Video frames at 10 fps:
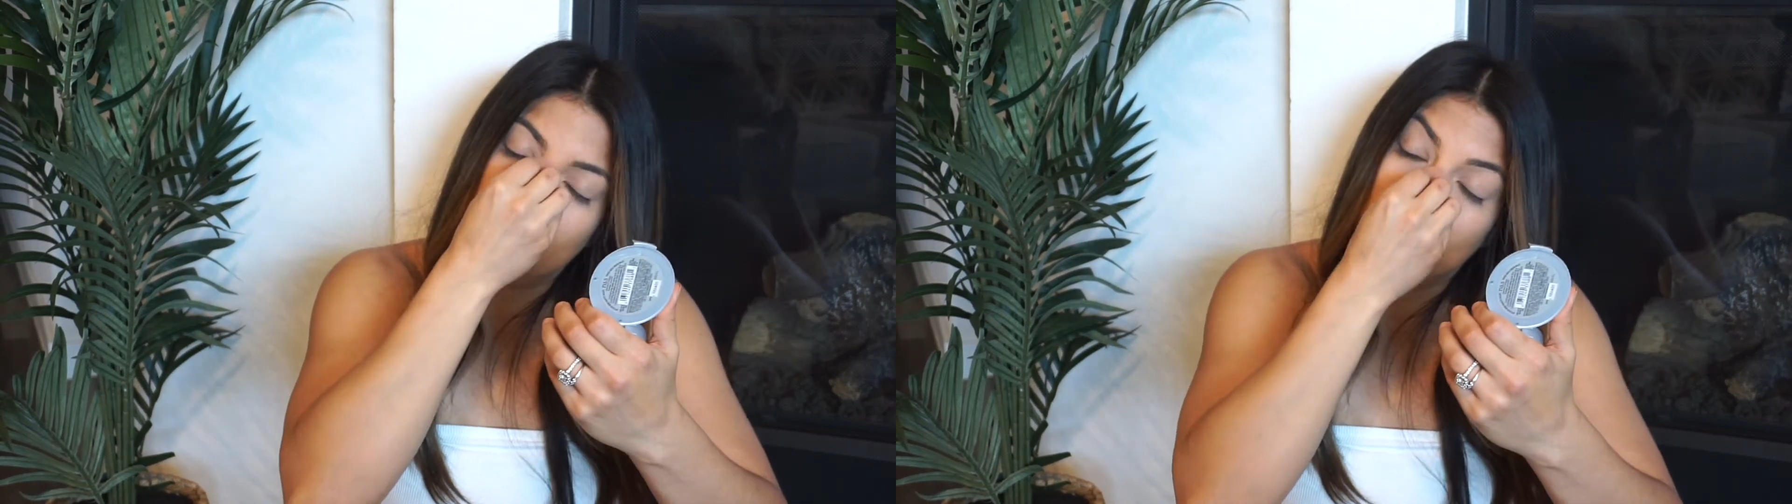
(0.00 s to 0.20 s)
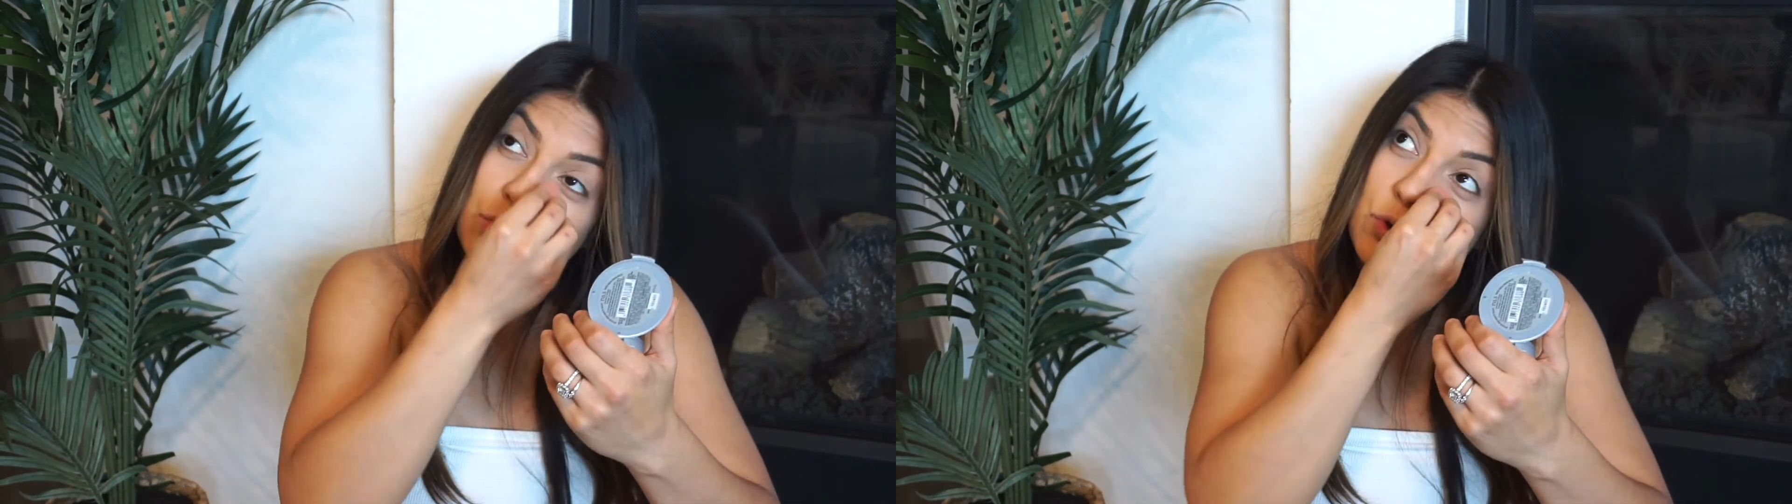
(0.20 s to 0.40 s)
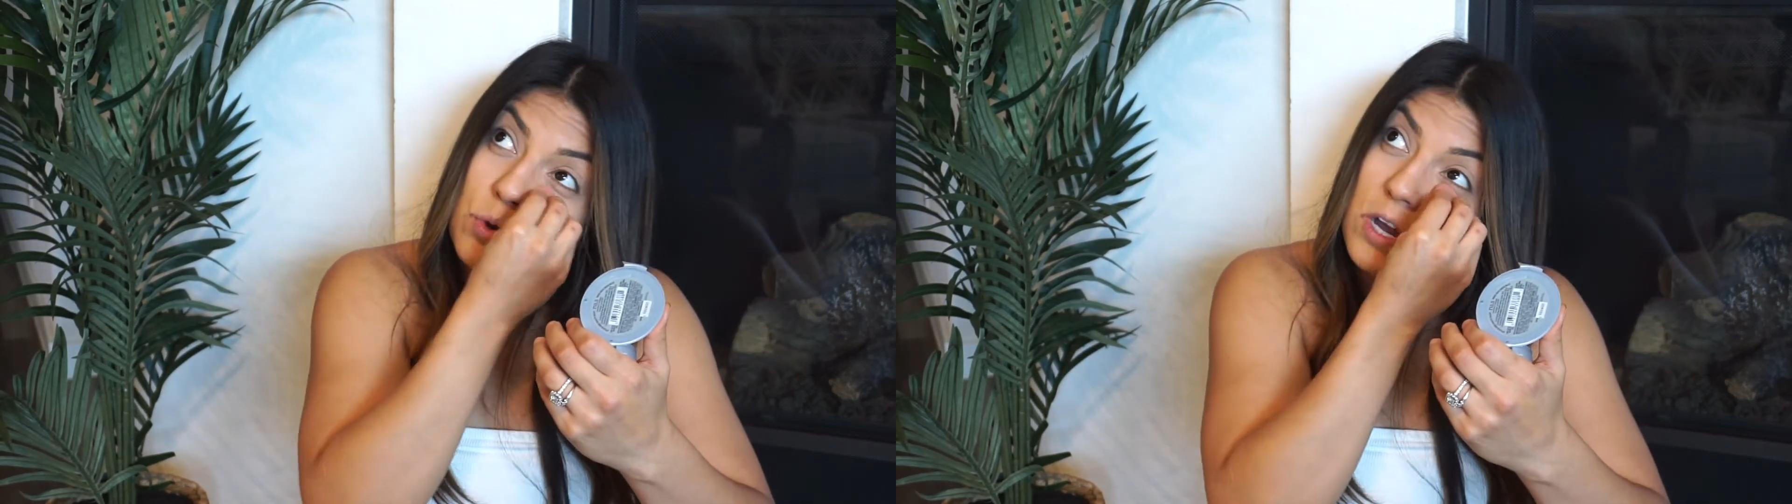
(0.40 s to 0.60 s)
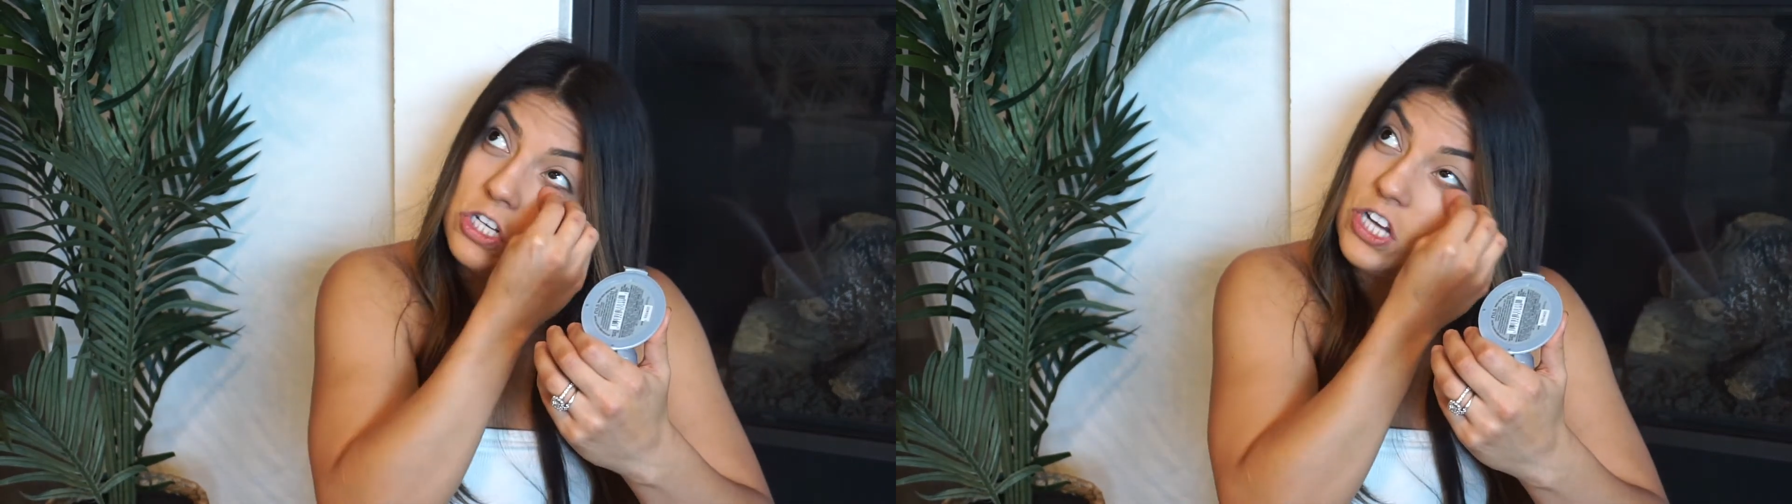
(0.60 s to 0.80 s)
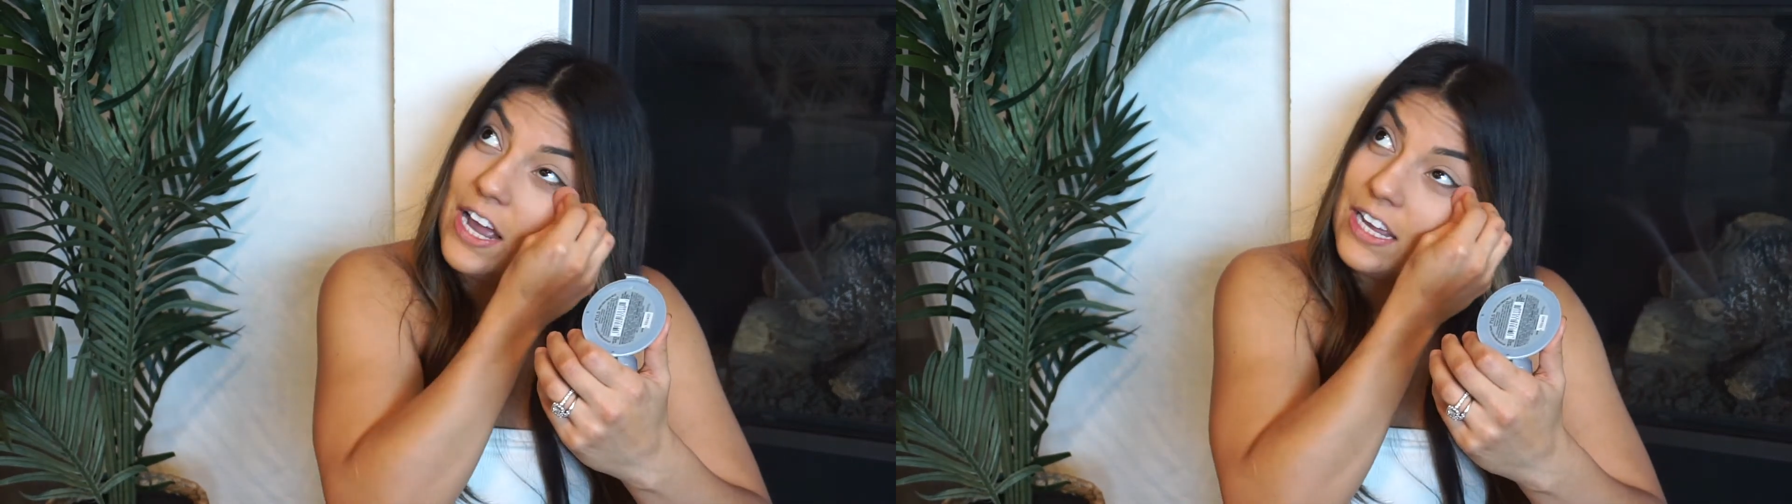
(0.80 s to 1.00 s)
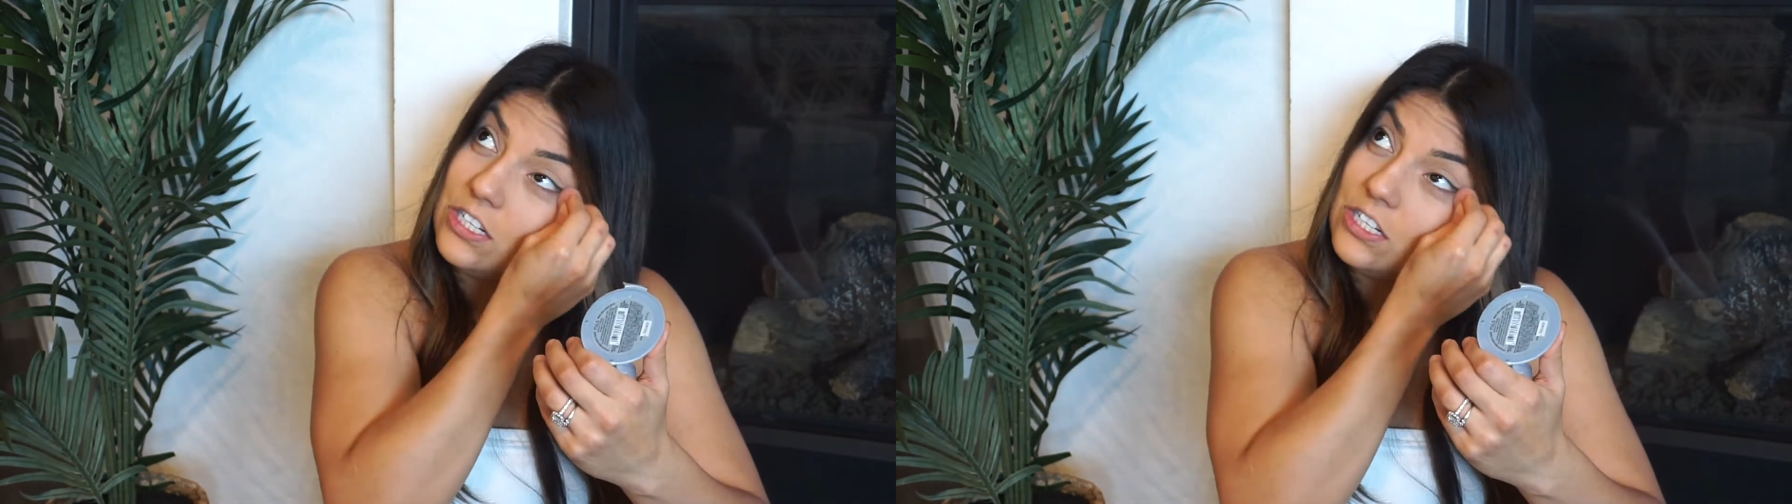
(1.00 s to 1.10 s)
to check